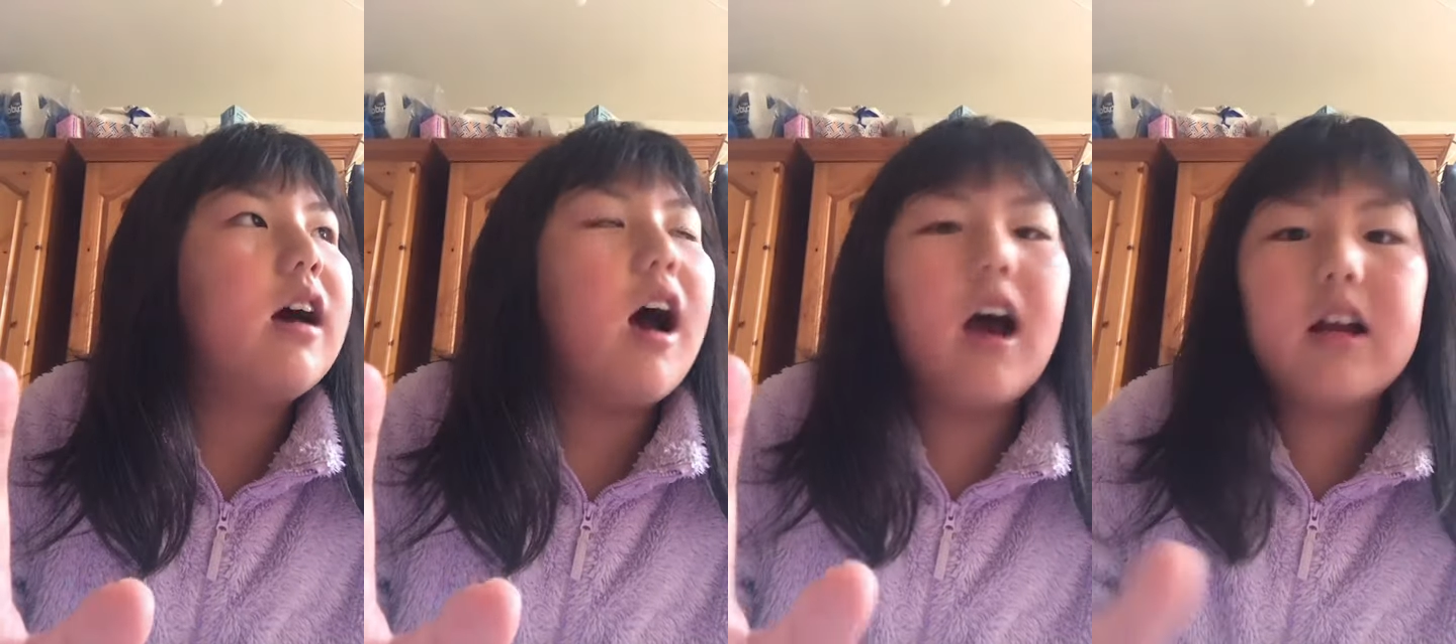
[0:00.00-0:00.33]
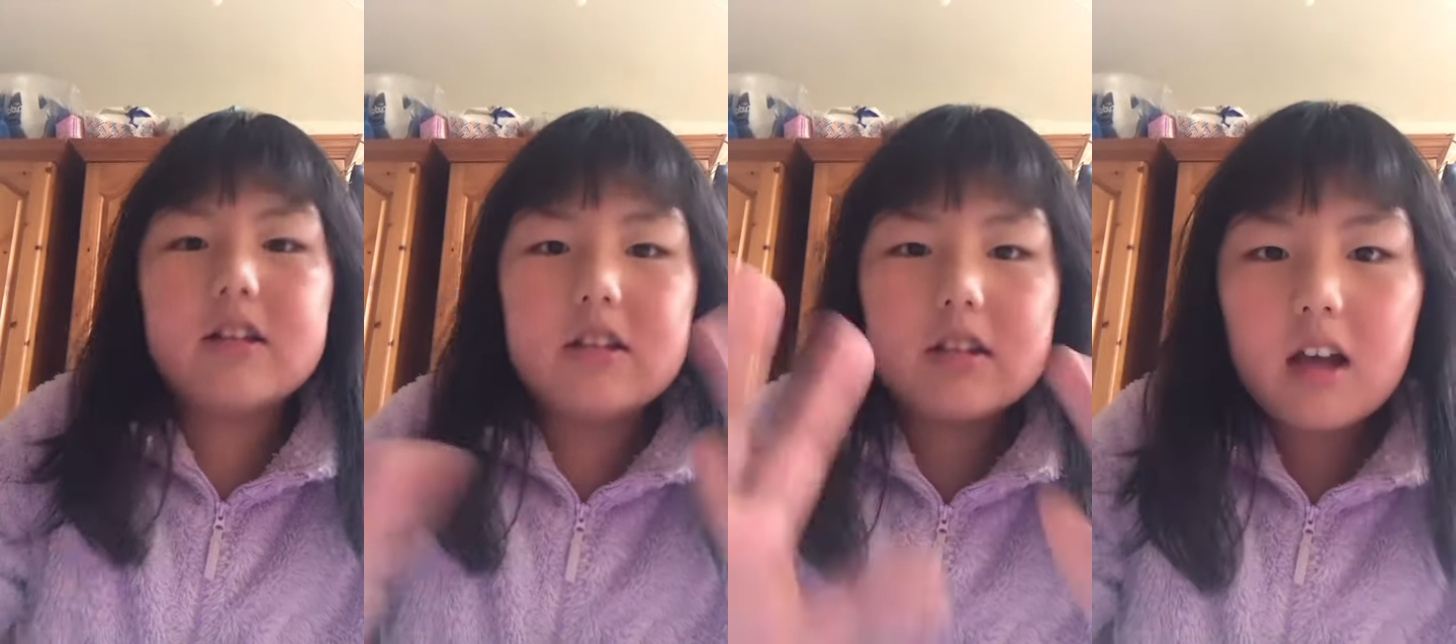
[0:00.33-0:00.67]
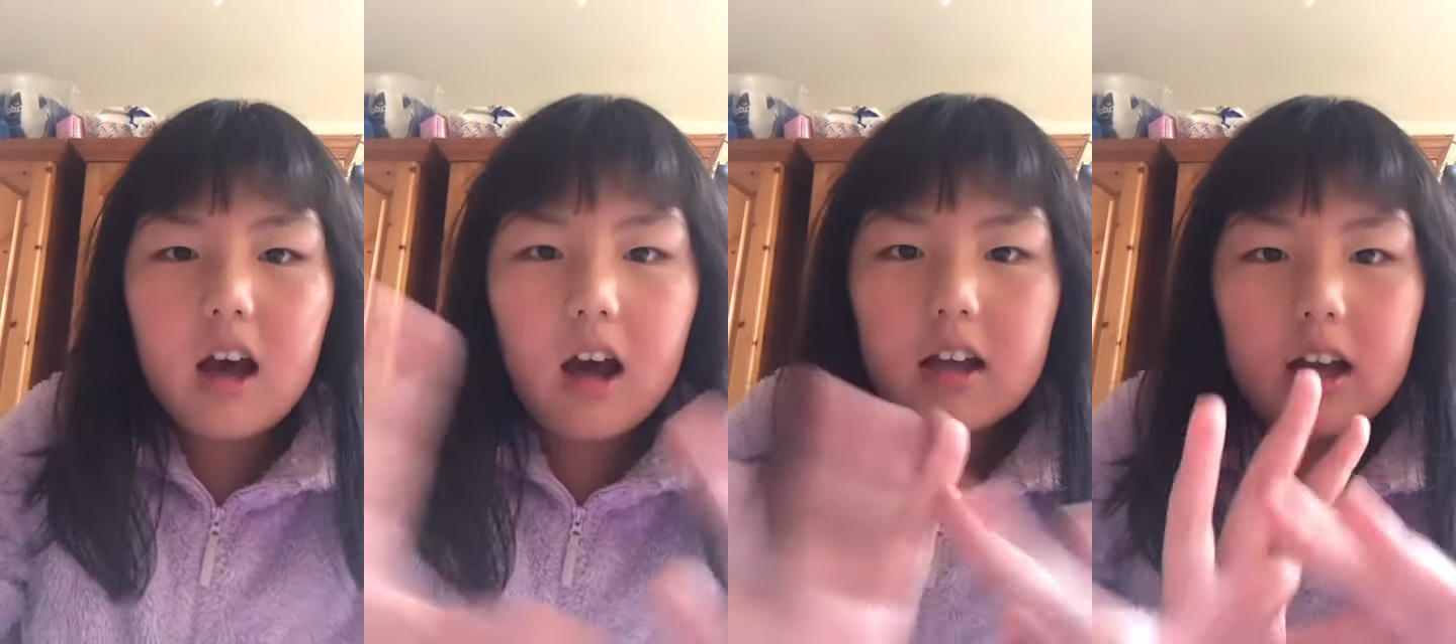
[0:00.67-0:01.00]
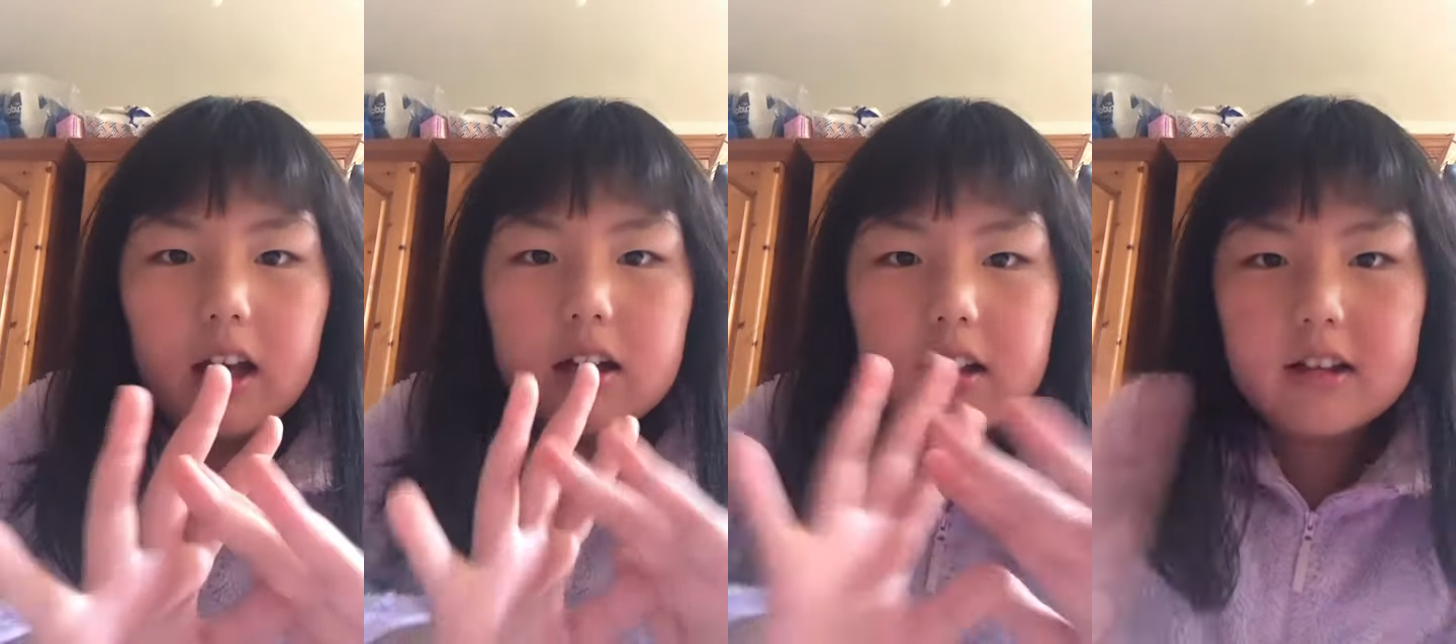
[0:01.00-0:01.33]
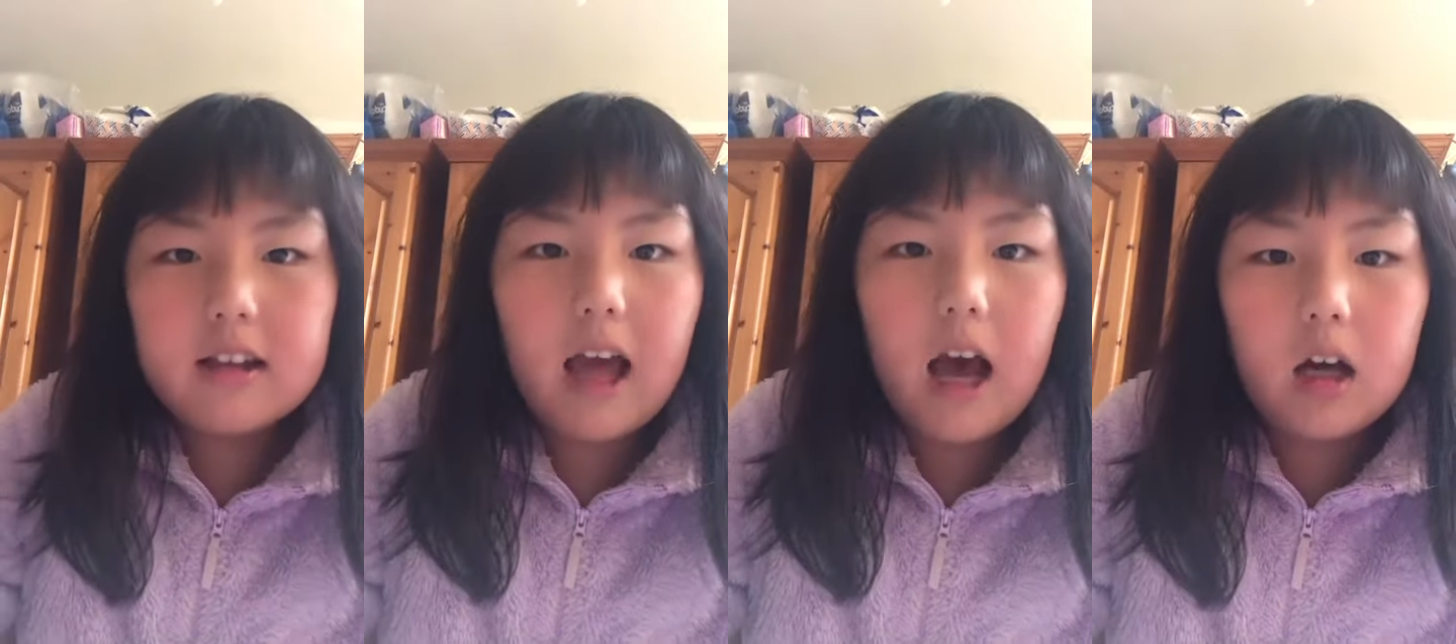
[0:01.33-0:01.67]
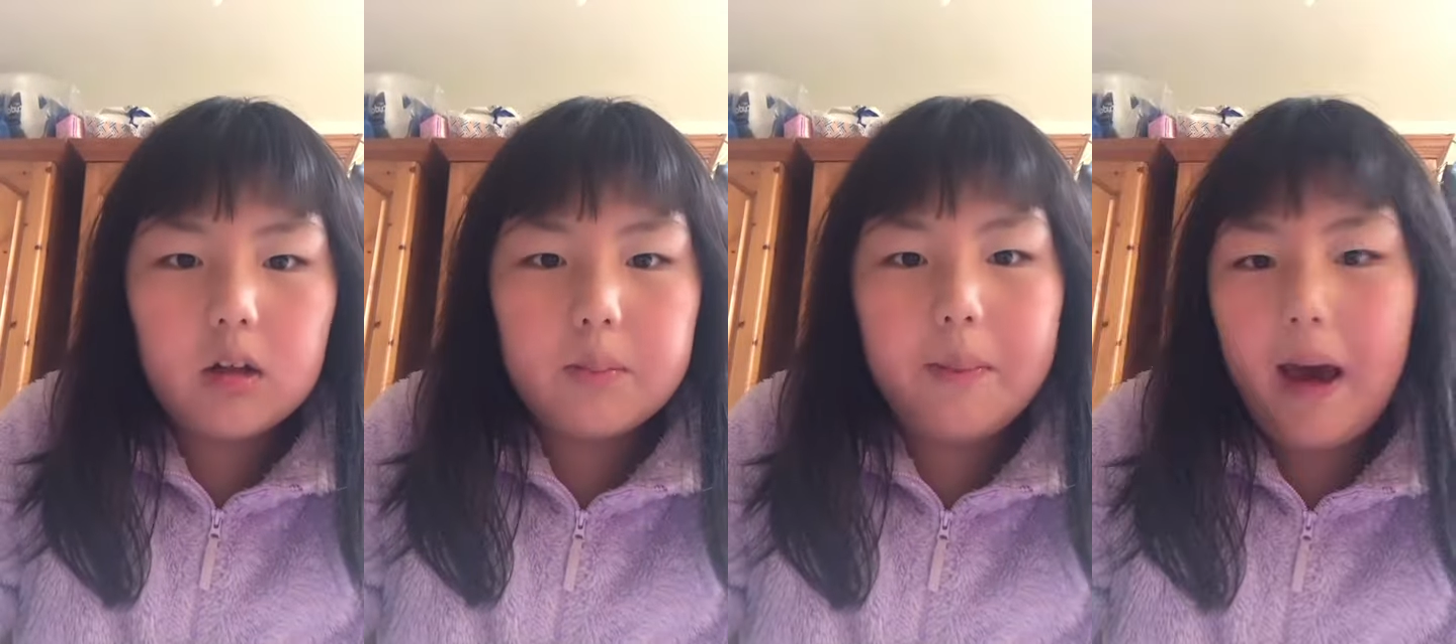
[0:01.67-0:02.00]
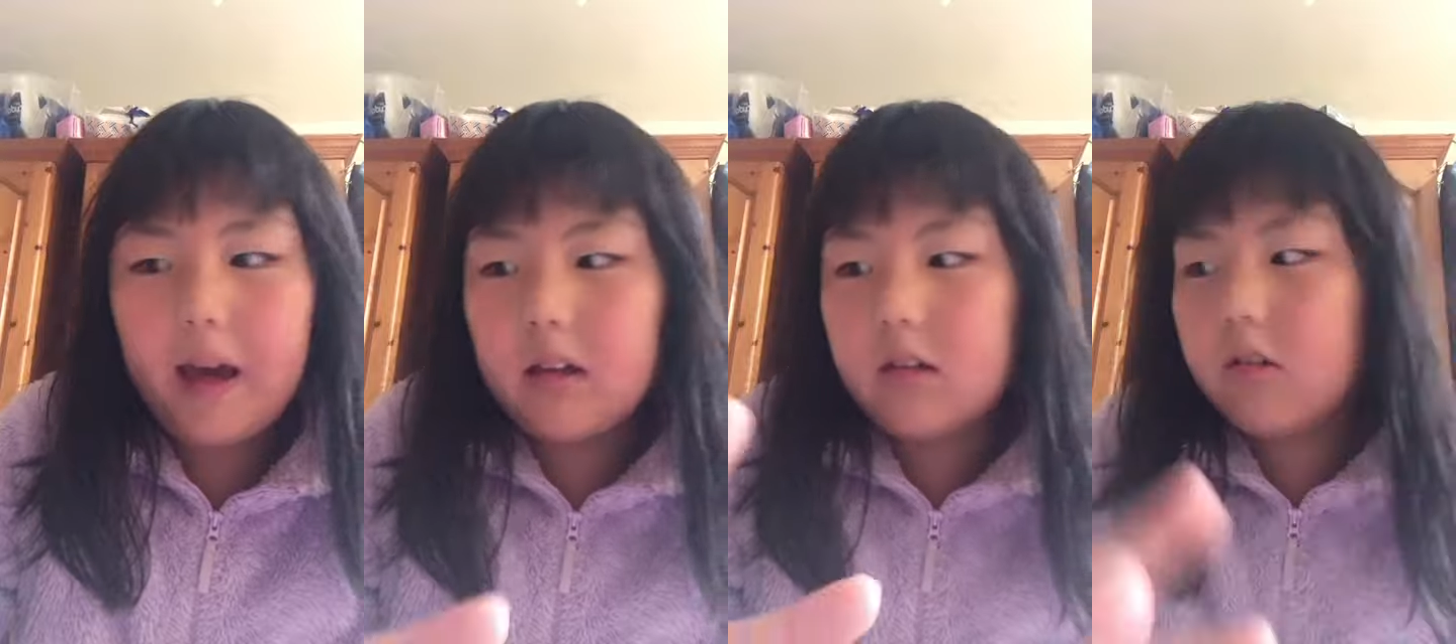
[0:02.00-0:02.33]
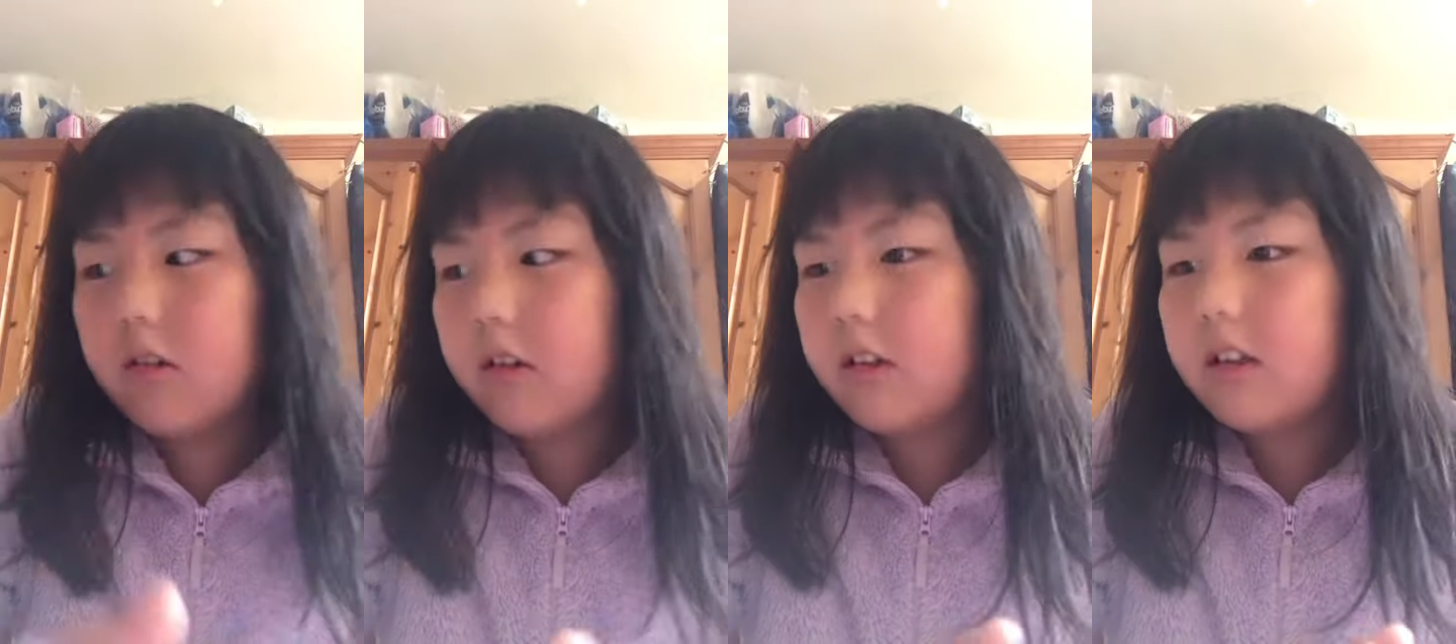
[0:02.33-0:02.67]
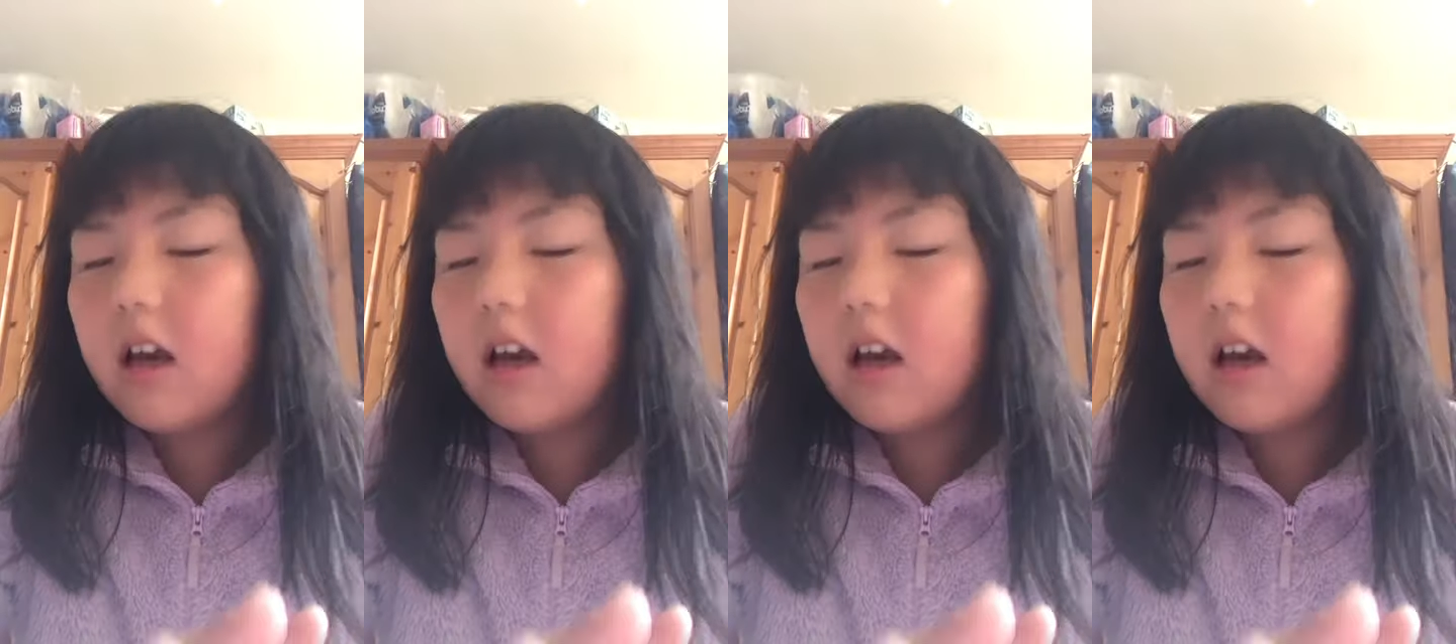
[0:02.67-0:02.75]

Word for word: I just heard like a loud bang noise.